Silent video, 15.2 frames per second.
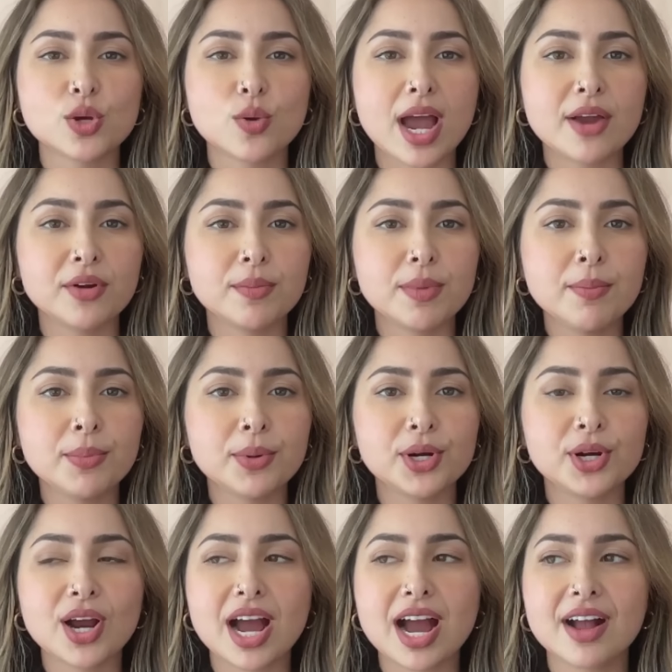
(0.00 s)
i mm-hmm.
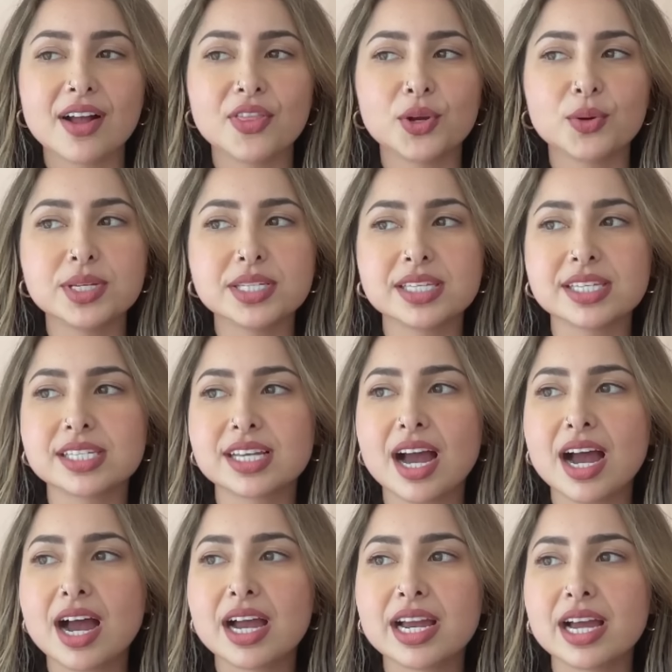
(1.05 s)
remember there was this
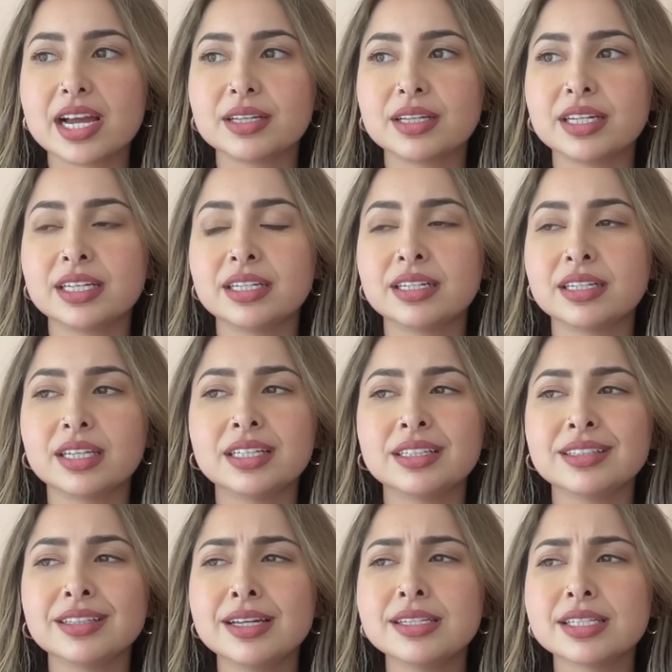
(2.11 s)
guy i in in
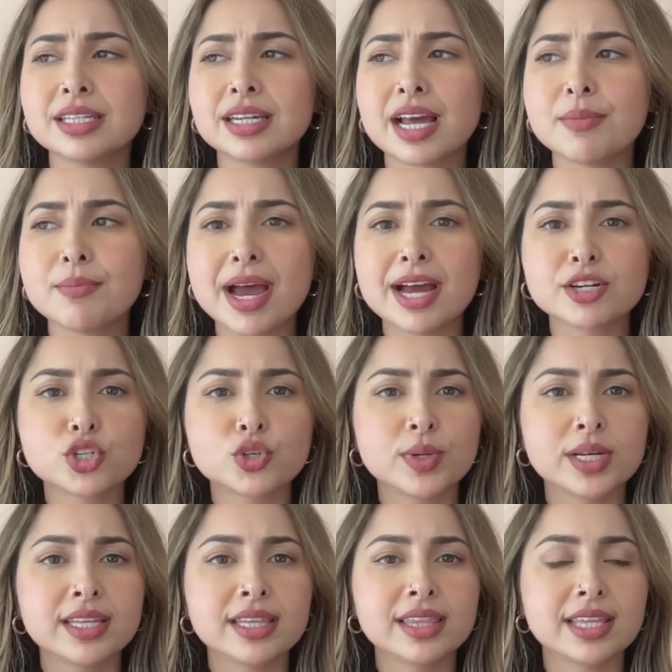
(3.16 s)
london i matched
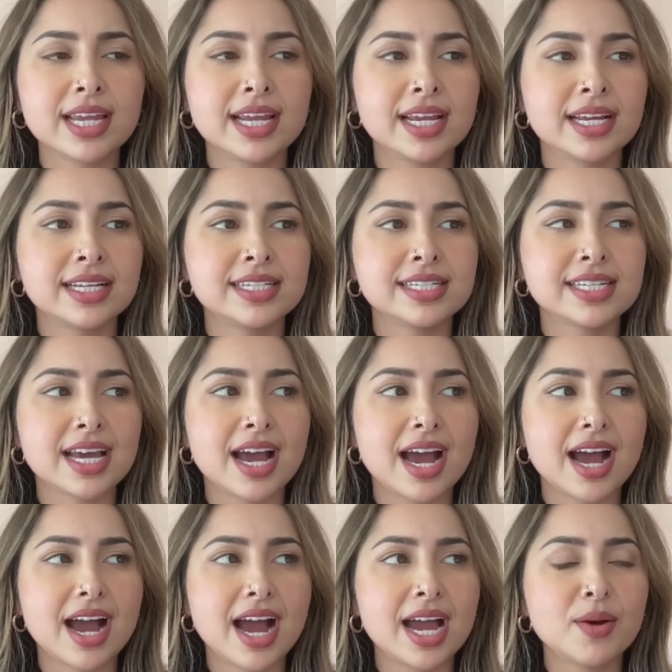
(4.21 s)
with and
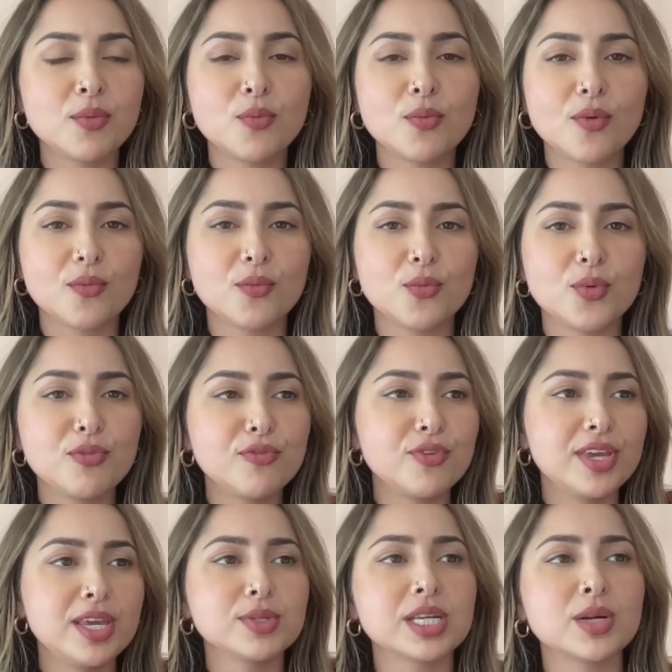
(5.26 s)
i we
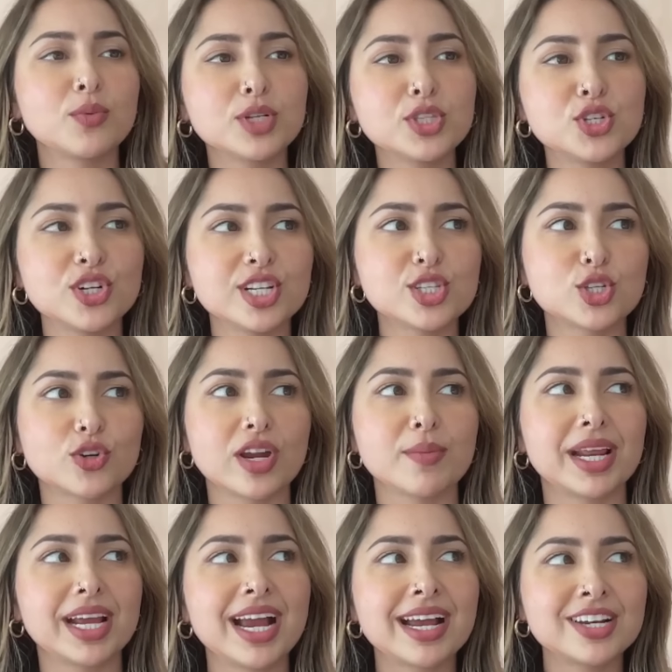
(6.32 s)
he was like what's your instagram and i
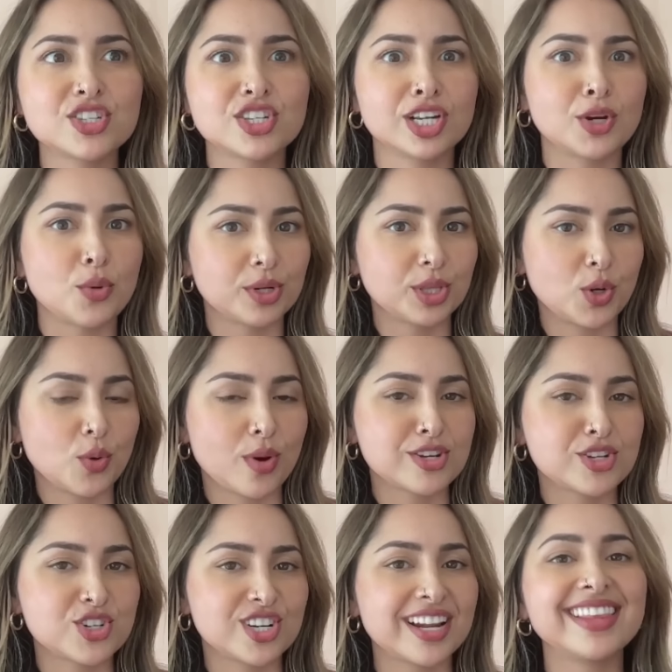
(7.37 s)
kind of just ignored the
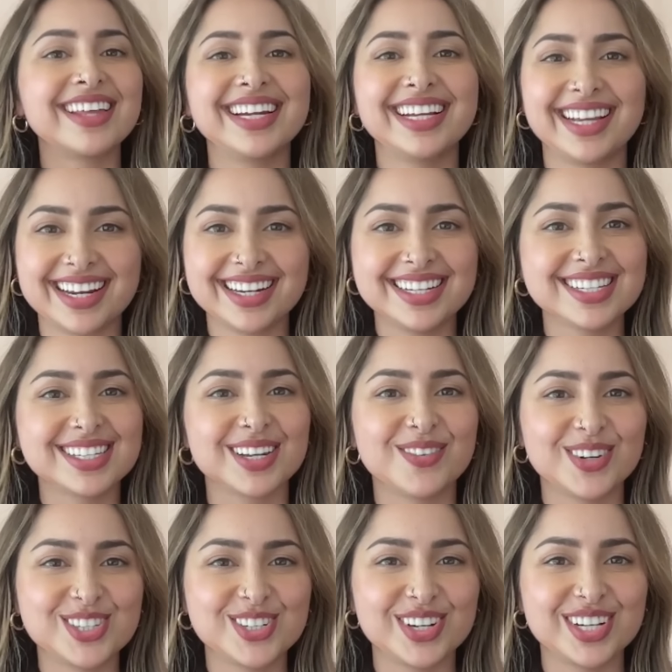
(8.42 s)
question and then again he's like
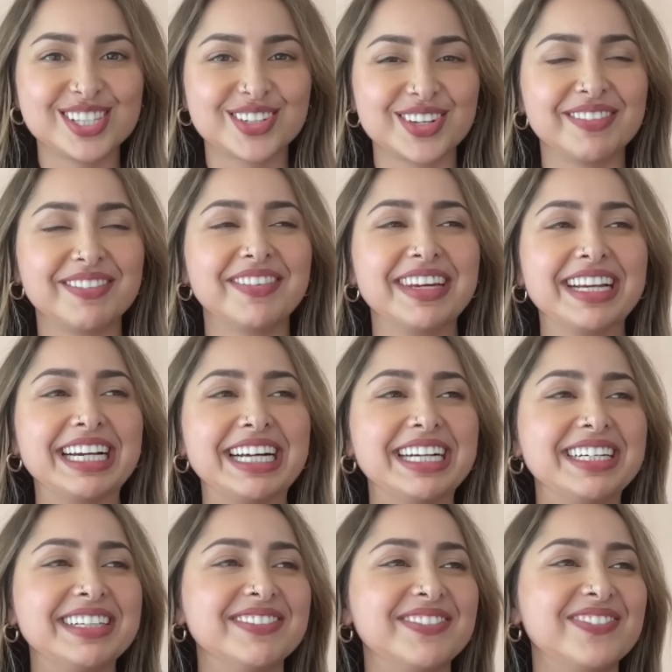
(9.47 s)
what's your instagram i'm like
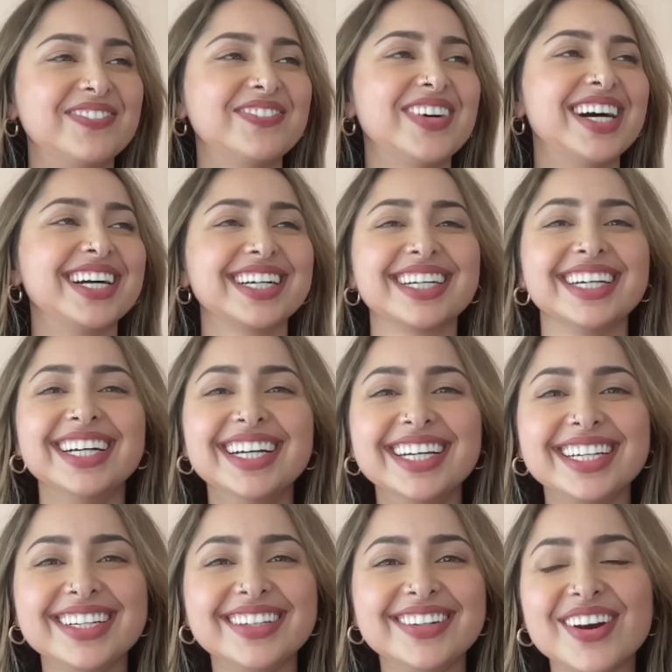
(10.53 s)
oh fuck
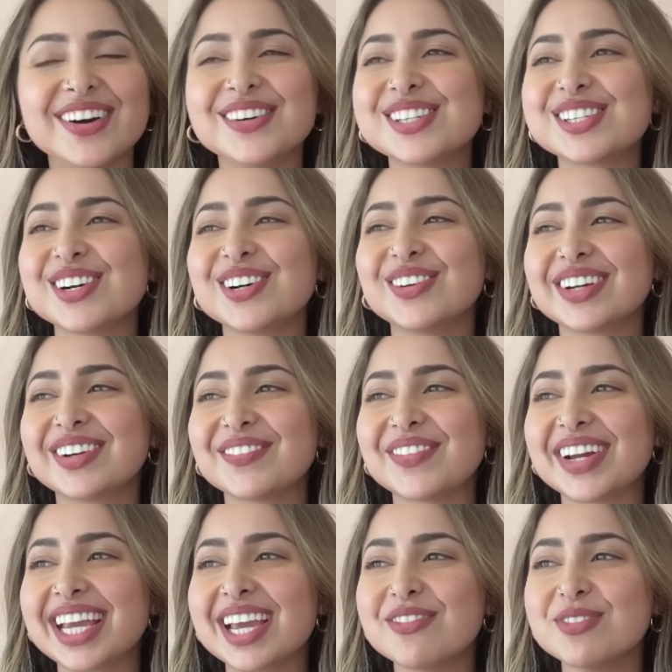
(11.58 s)
you know so if i
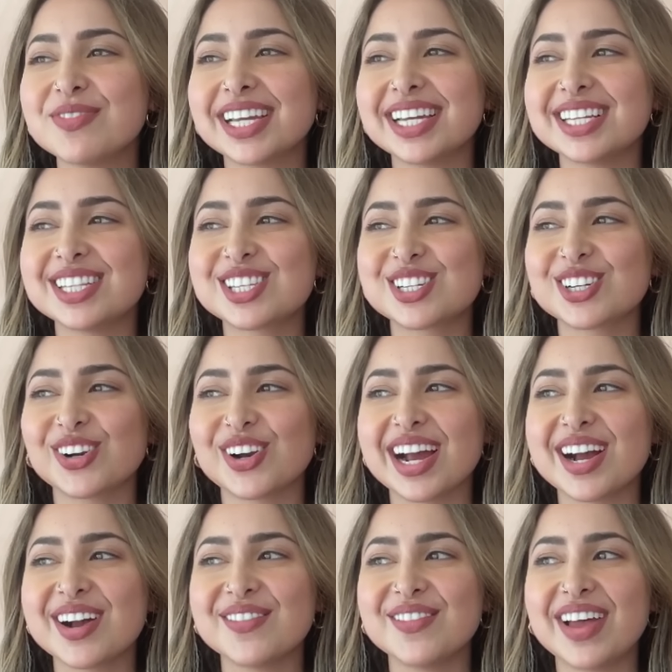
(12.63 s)
gave him my
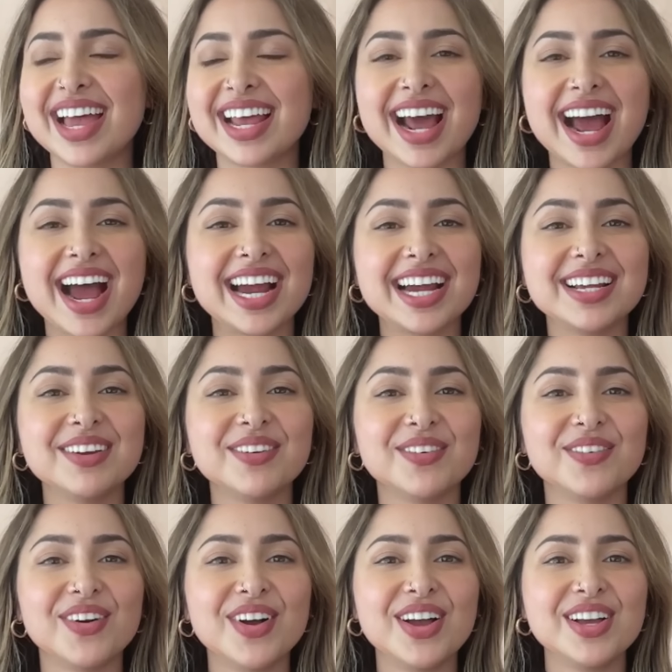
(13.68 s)
instagram and i
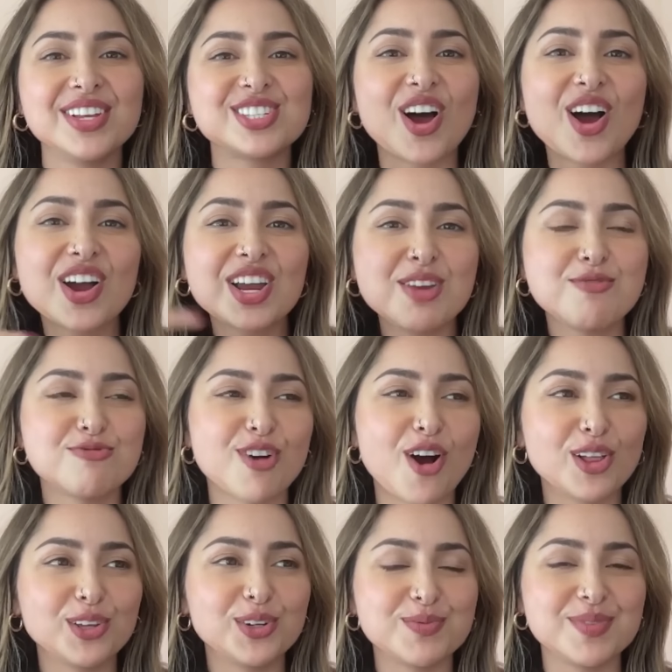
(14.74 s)
saw he
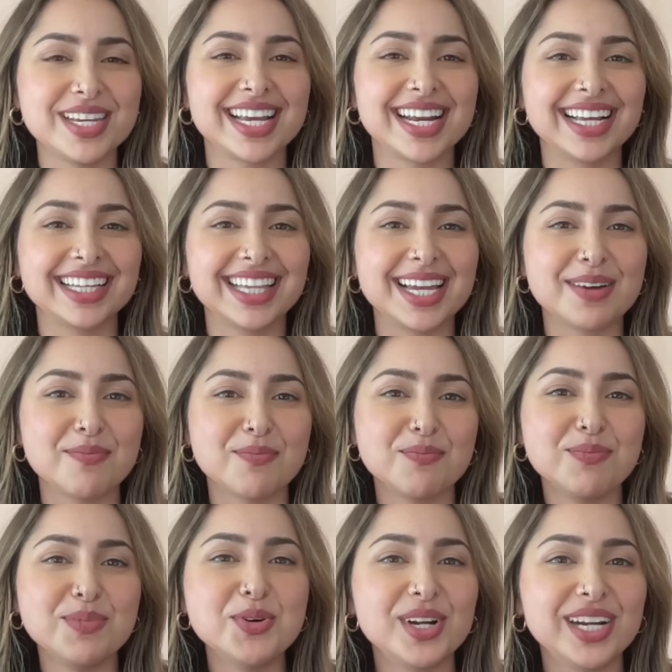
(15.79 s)
followed me and I like
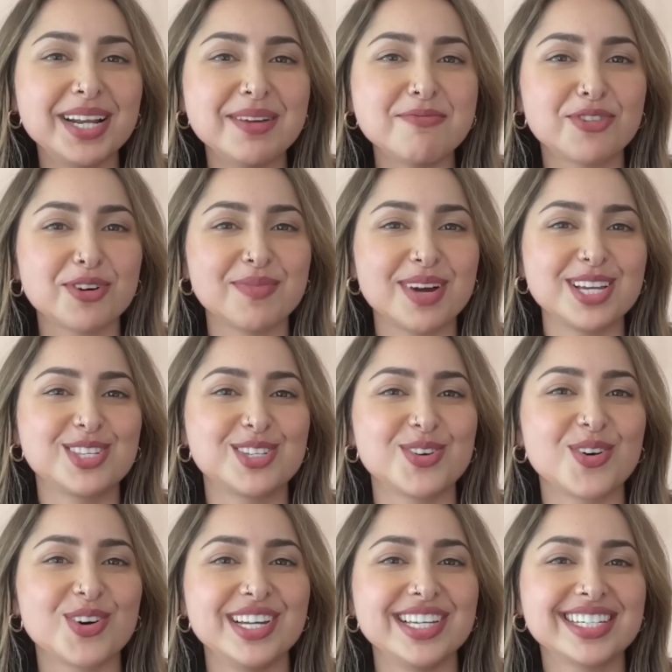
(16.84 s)
muted him from my
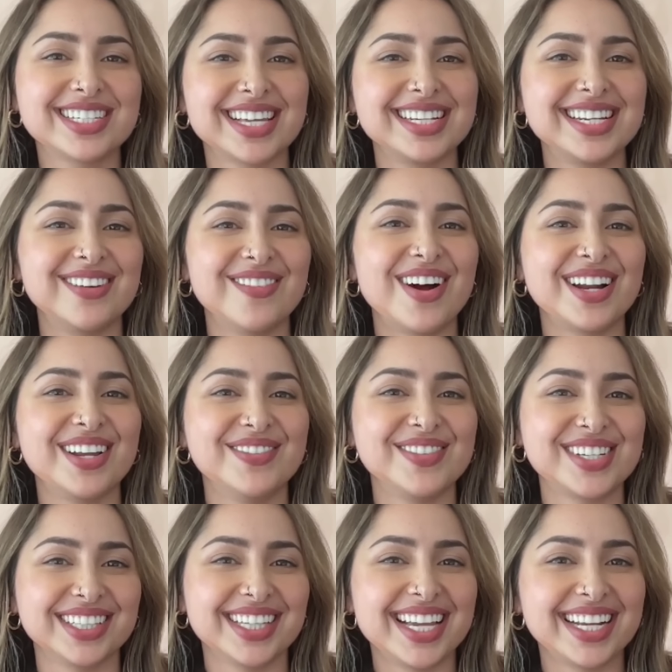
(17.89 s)
stories because I didn't want him to
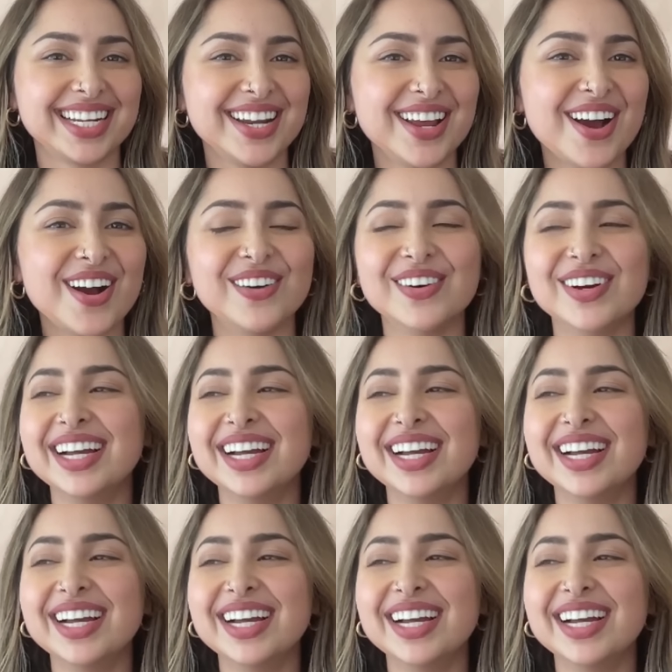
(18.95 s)
like know.